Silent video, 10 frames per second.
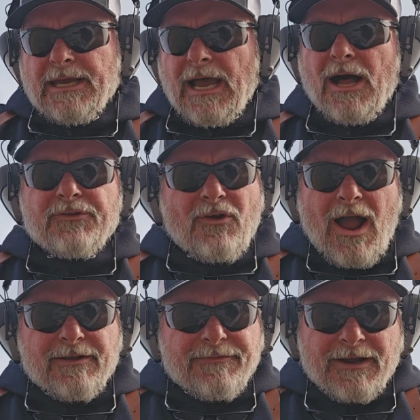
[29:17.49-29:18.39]
I'll
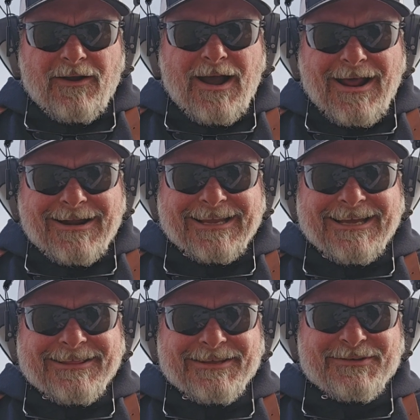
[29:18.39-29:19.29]
try to figure out how to
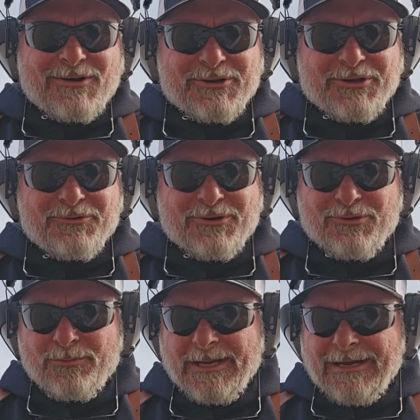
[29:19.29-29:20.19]
get this on
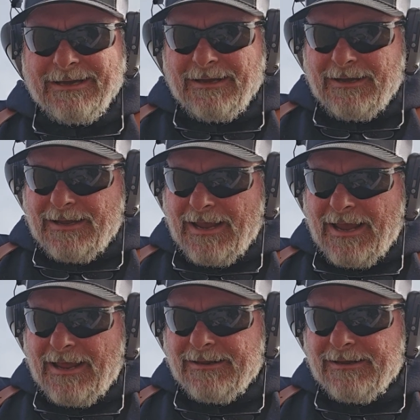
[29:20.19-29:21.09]
YouTube,
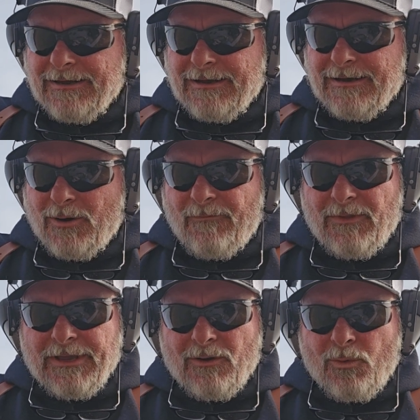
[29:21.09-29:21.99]
and
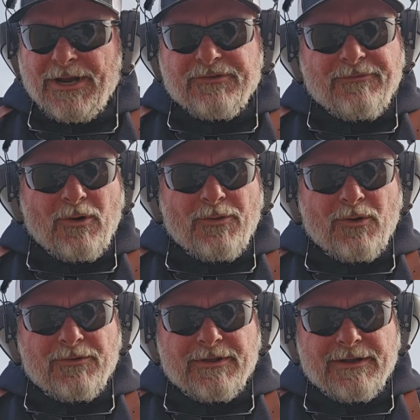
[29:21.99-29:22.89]
hopefully it'll reach
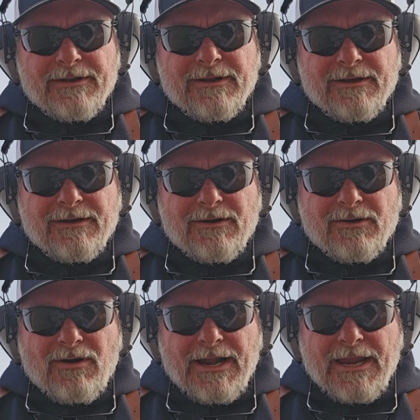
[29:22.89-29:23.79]
further than
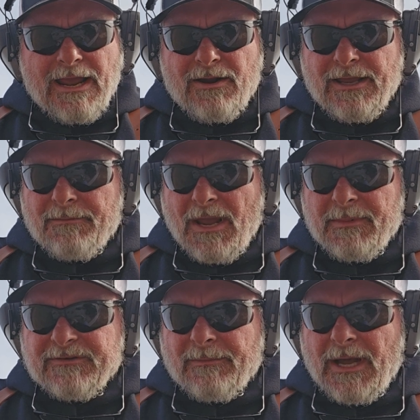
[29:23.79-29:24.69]
Audrain County, and
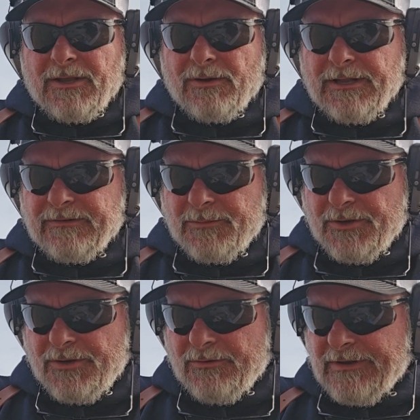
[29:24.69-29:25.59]
maybe somebody will get some
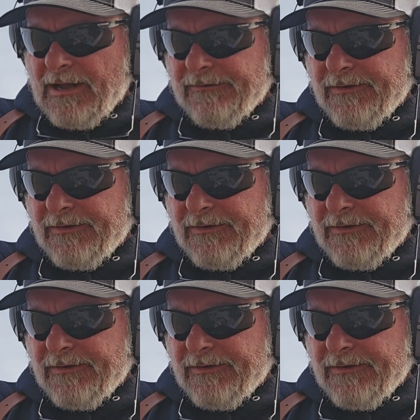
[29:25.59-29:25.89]
good use out